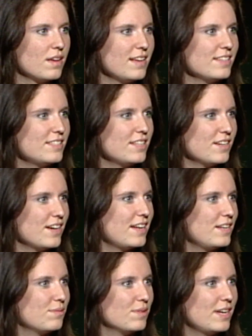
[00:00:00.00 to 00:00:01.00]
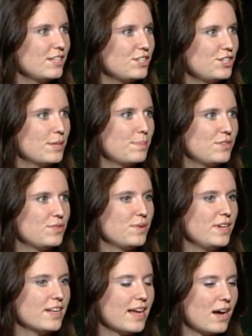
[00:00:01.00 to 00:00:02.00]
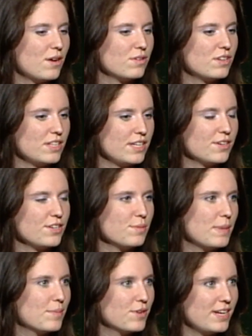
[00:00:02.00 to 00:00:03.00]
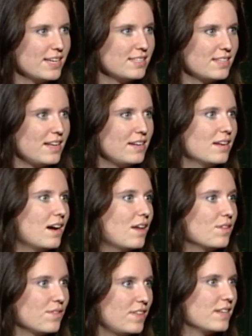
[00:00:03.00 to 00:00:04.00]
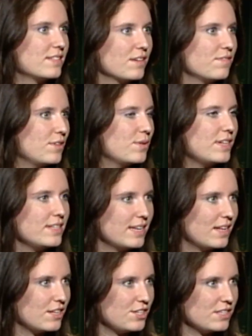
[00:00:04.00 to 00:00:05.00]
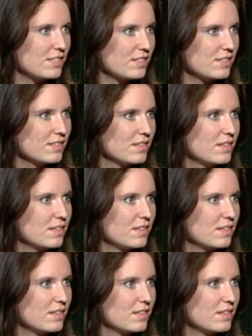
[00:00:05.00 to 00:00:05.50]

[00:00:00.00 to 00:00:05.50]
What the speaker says: So is there any relationship between how clear your memory is and other things like fluid intelligence?